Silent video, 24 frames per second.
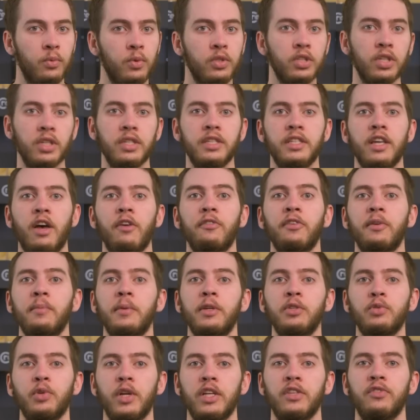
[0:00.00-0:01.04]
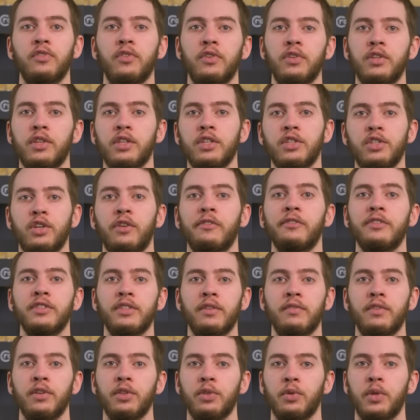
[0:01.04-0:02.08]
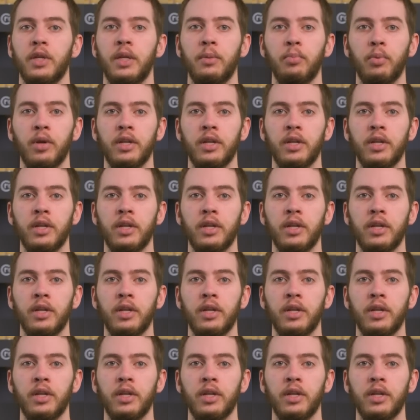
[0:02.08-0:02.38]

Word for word: which itself can be transferred to the surface of your 3D